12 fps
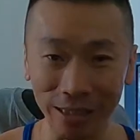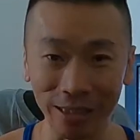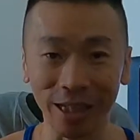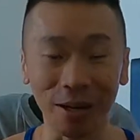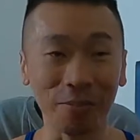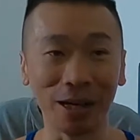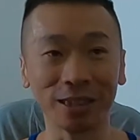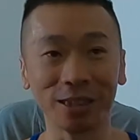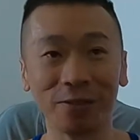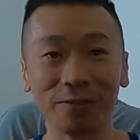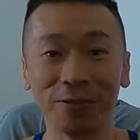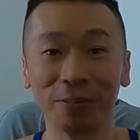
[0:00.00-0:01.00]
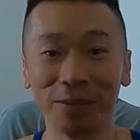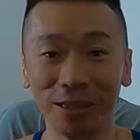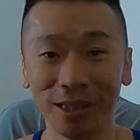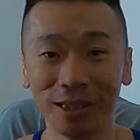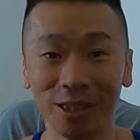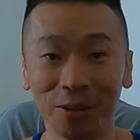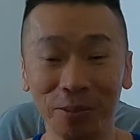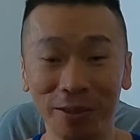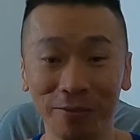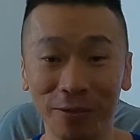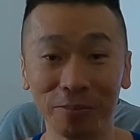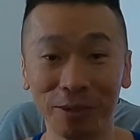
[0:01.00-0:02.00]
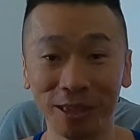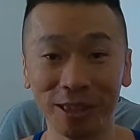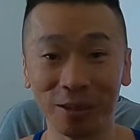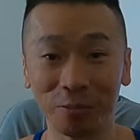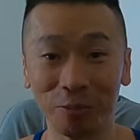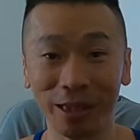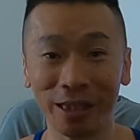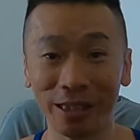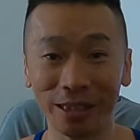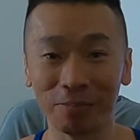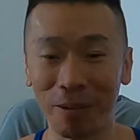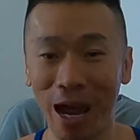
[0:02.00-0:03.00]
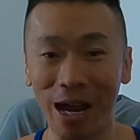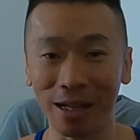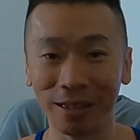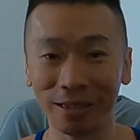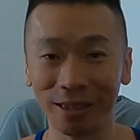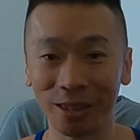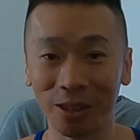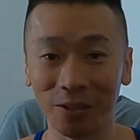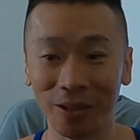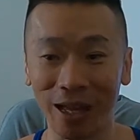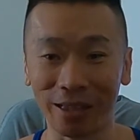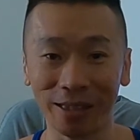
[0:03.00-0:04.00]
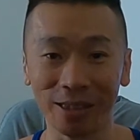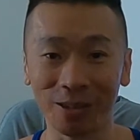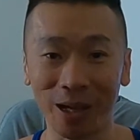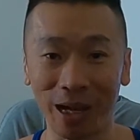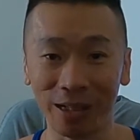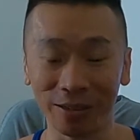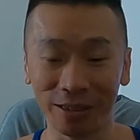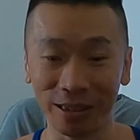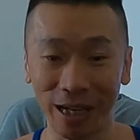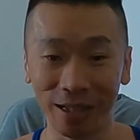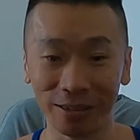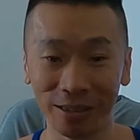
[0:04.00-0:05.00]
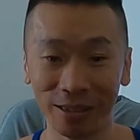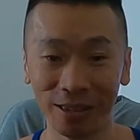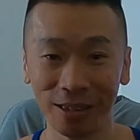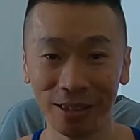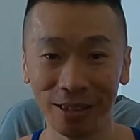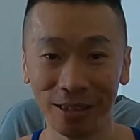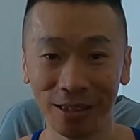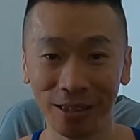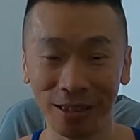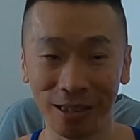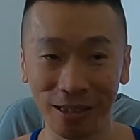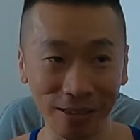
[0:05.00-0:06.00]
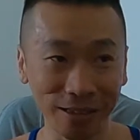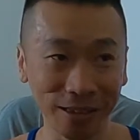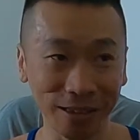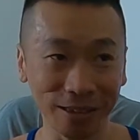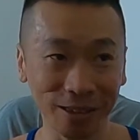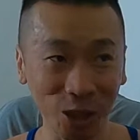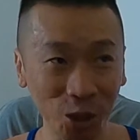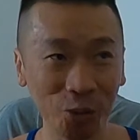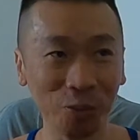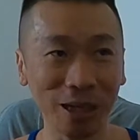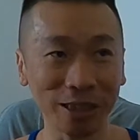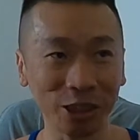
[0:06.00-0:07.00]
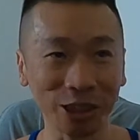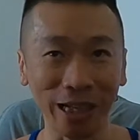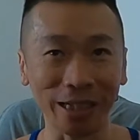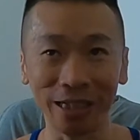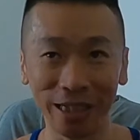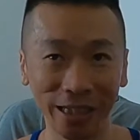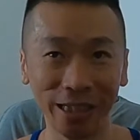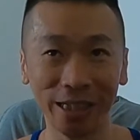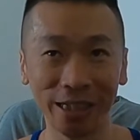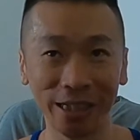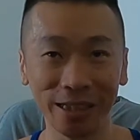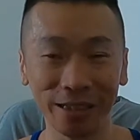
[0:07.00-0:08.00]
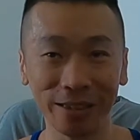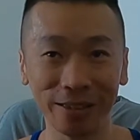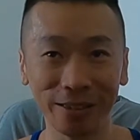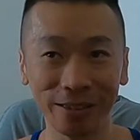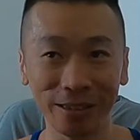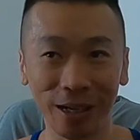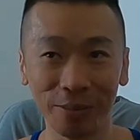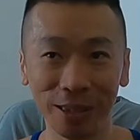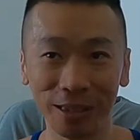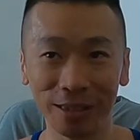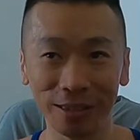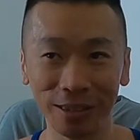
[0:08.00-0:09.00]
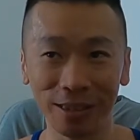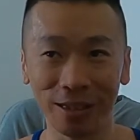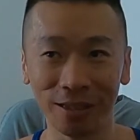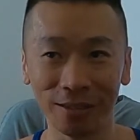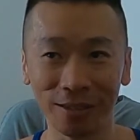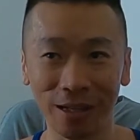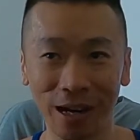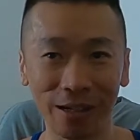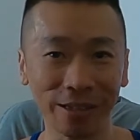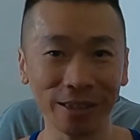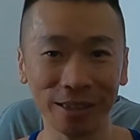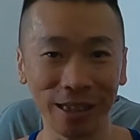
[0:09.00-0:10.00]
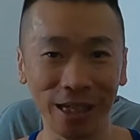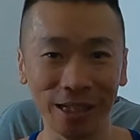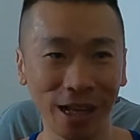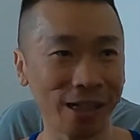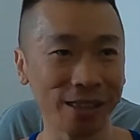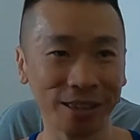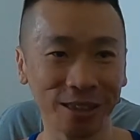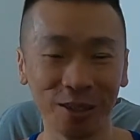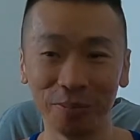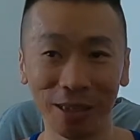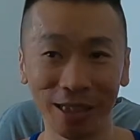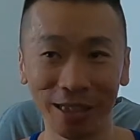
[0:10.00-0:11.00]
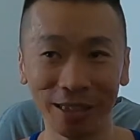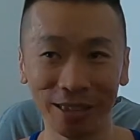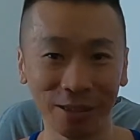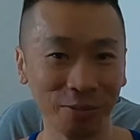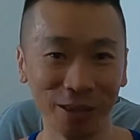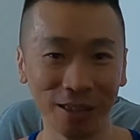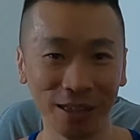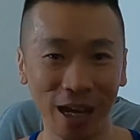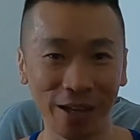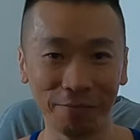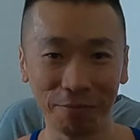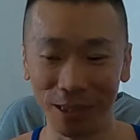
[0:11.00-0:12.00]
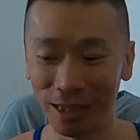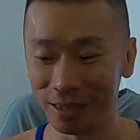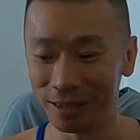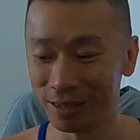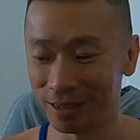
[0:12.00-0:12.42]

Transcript: have to get myself a little bit familiar with this bag so that I don't sound too much like an idiot. I mean, you know, I already say a lot of stupid things in real life, but